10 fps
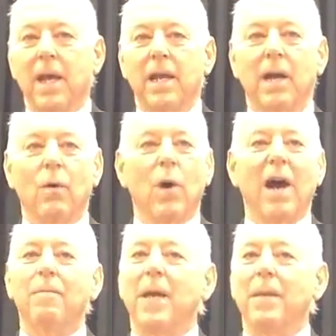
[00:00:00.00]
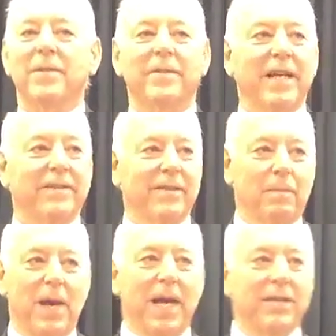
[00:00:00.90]
Now, I've made mistakes in the
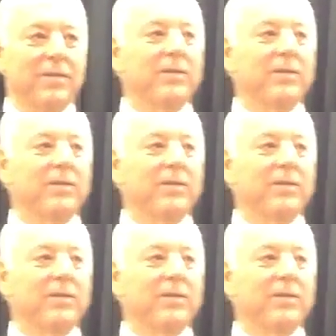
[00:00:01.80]
past,